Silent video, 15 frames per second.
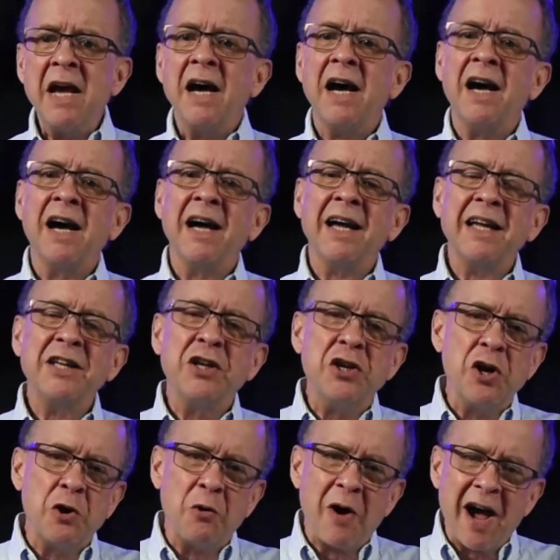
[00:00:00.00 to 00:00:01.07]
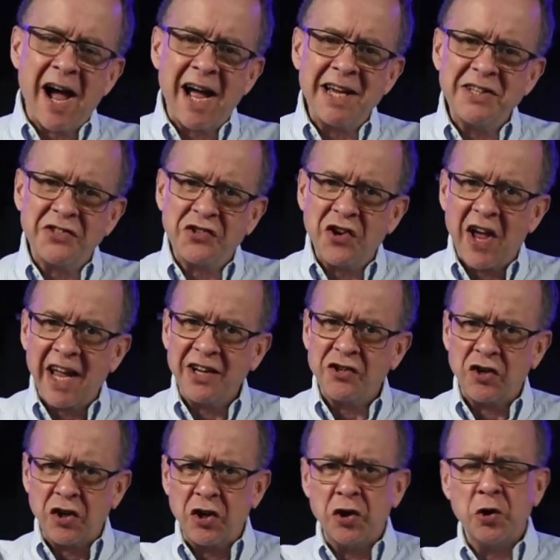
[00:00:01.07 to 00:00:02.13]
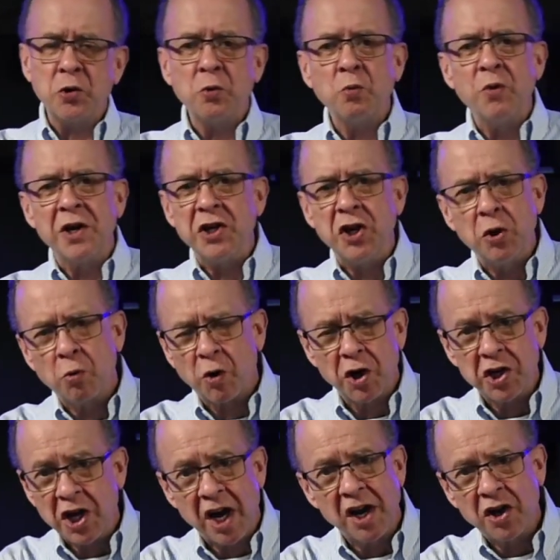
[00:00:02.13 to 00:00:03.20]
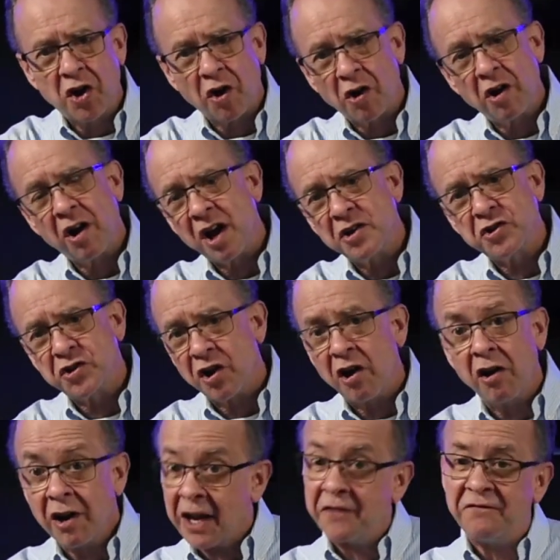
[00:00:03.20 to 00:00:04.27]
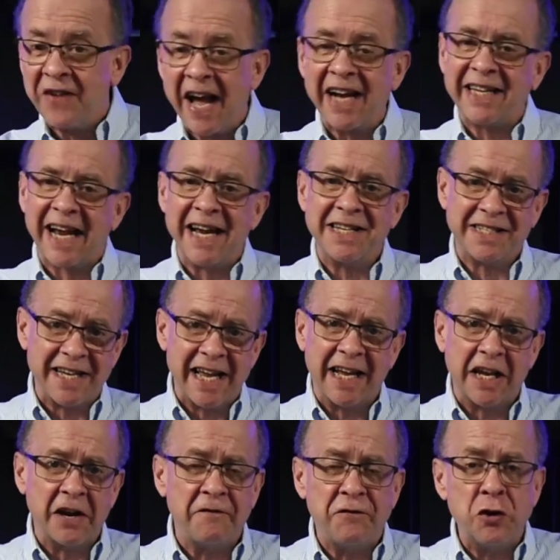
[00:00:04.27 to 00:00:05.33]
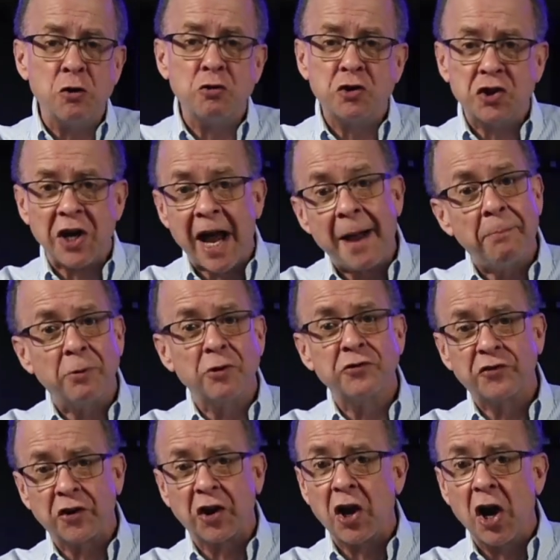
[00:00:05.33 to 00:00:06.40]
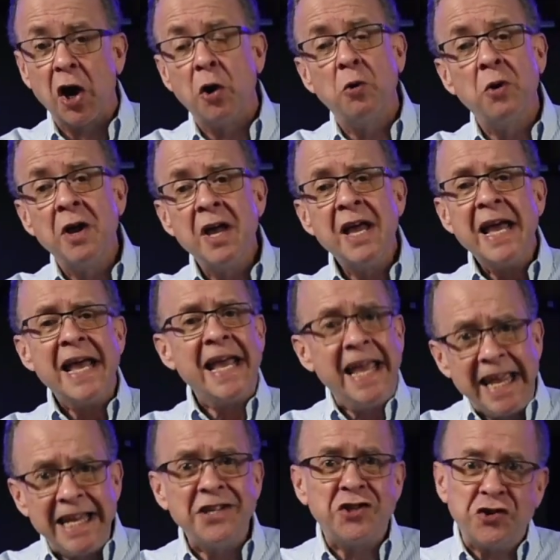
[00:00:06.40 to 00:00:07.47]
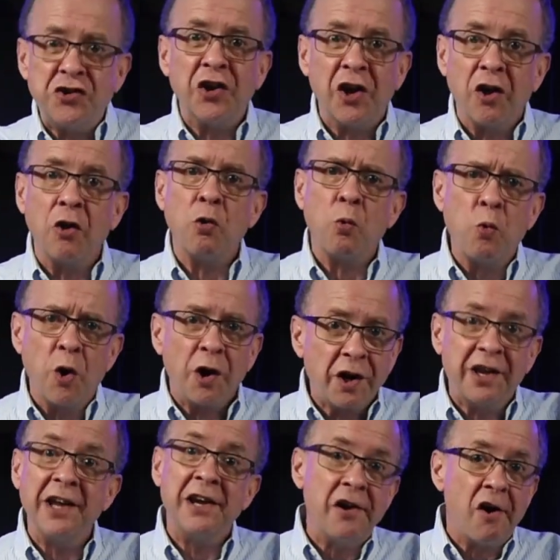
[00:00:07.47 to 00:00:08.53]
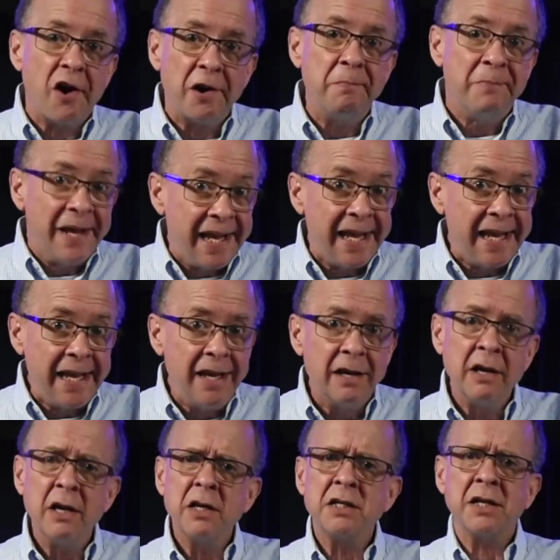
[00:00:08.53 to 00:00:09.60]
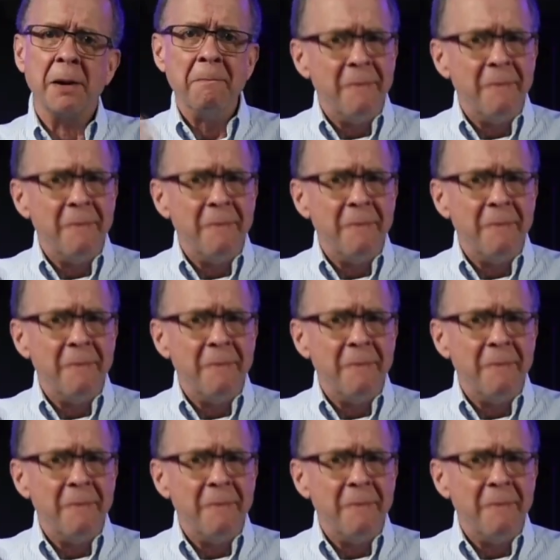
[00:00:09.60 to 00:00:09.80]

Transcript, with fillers: Uh, you know, I sang to you when you were younger a song. In fact, I sang in a few chapels ago. He's still working on me to